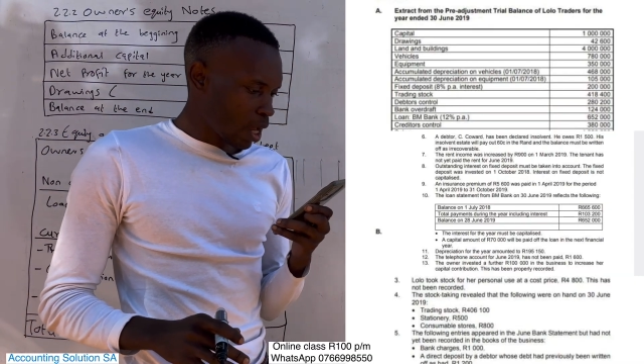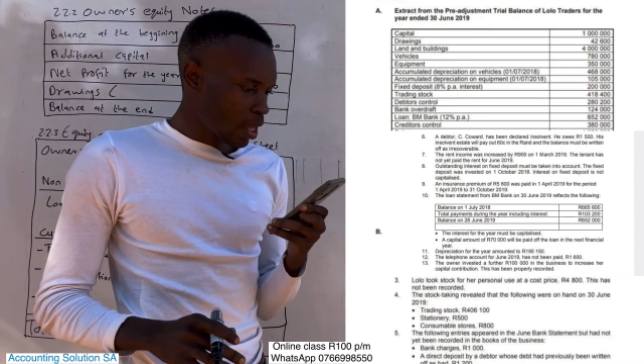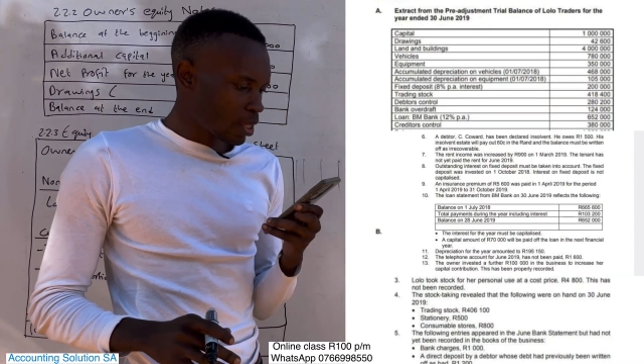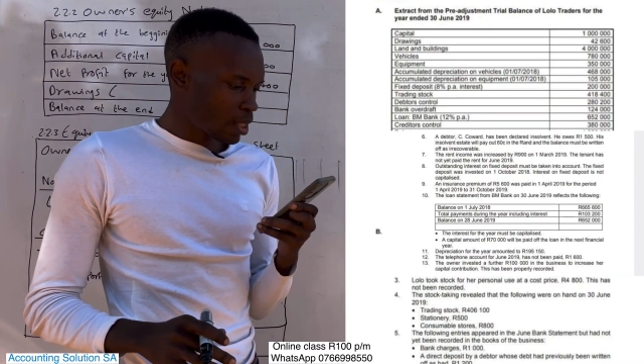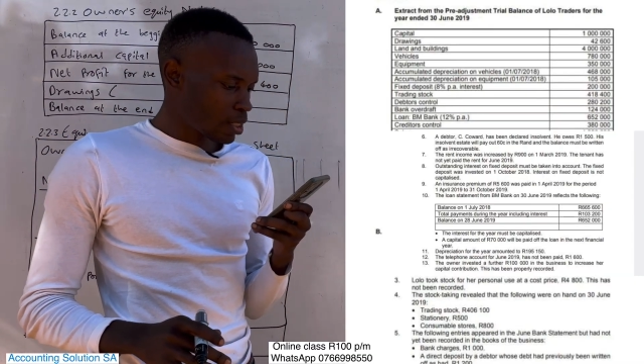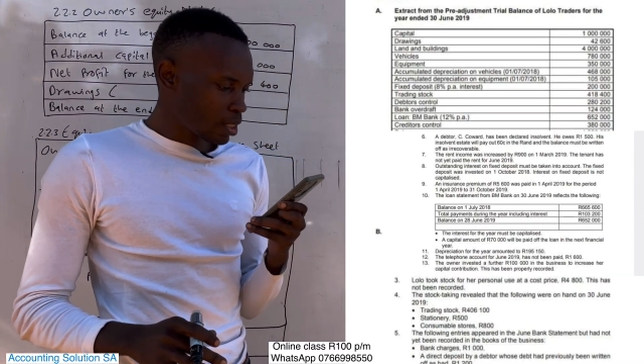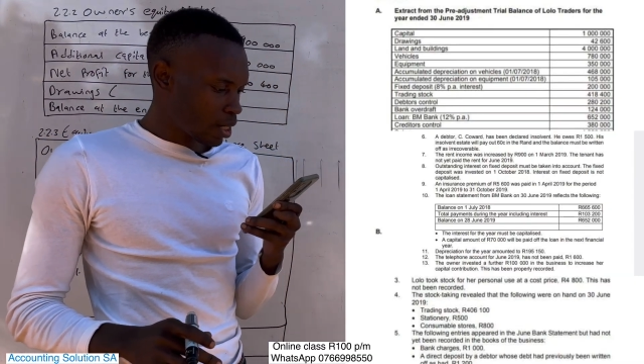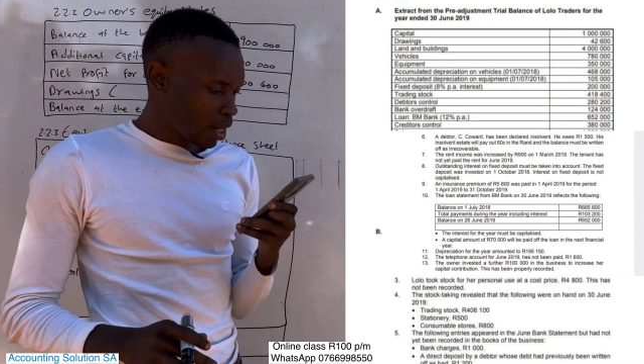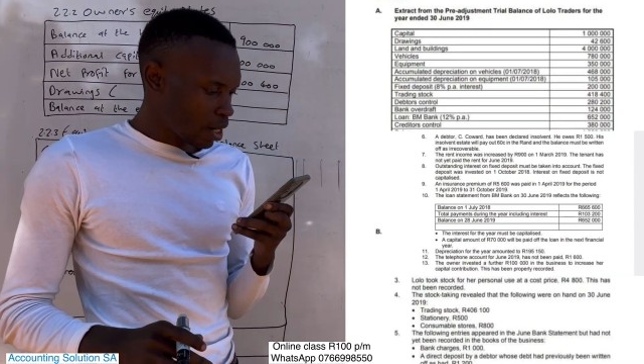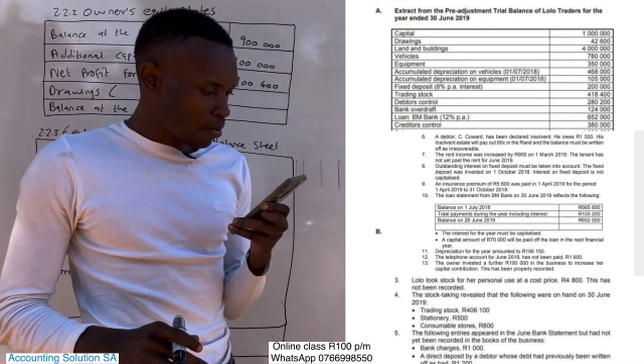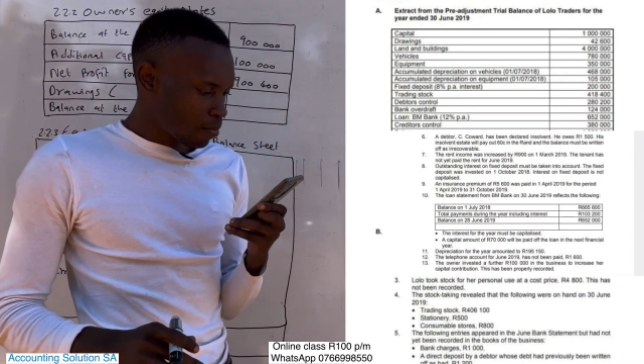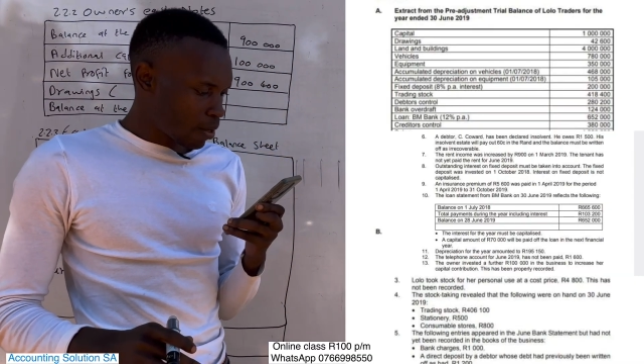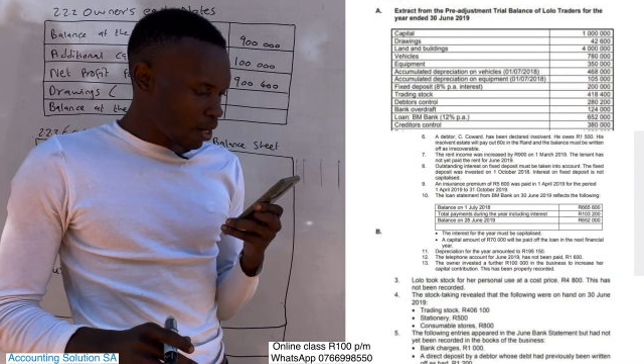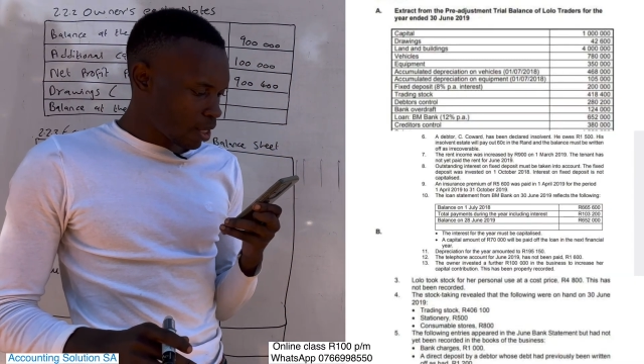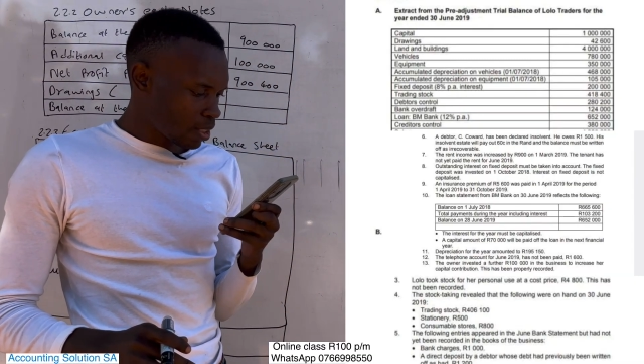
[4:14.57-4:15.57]
under trial
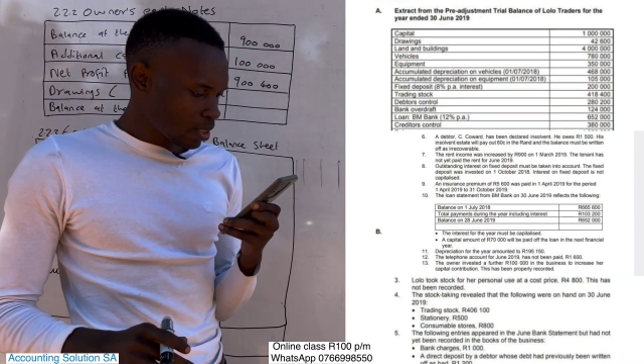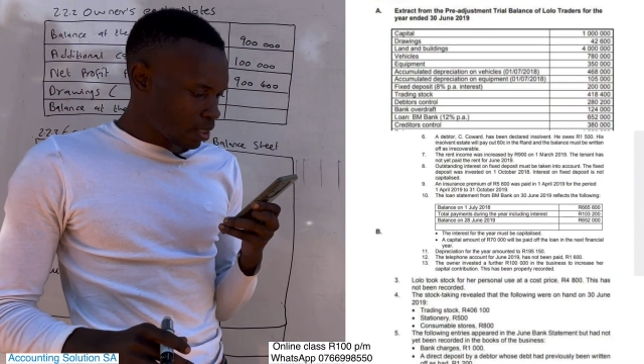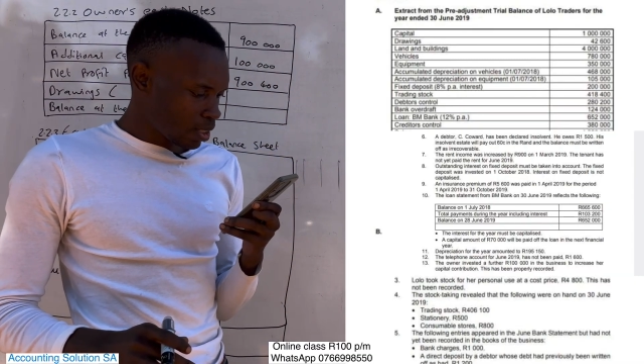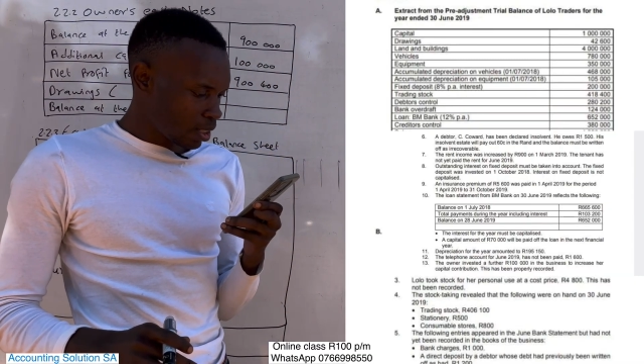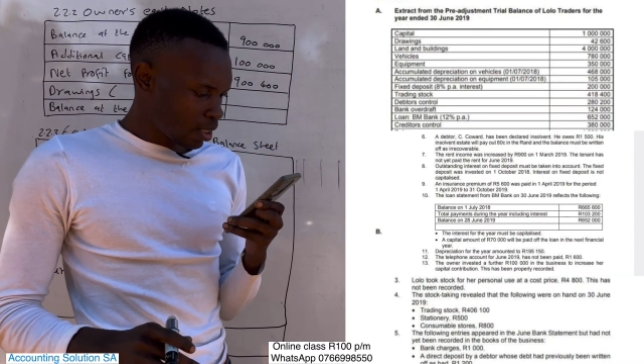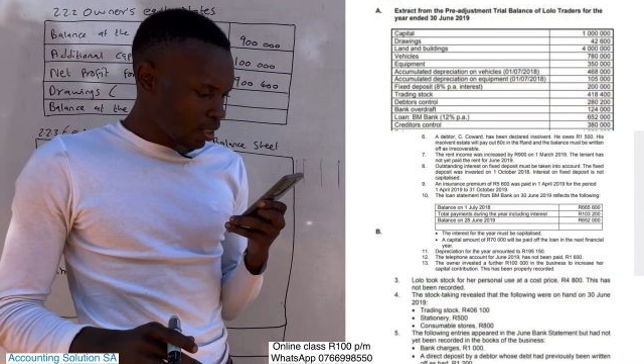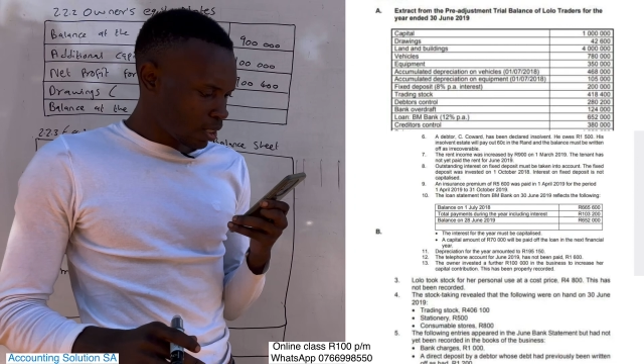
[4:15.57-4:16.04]
balance.